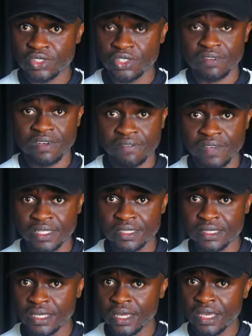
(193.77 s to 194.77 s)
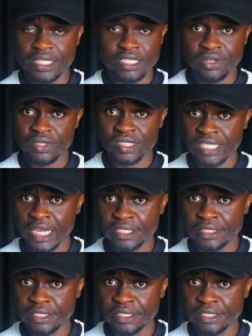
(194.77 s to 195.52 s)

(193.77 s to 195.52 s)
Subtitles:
of our faith is concerned.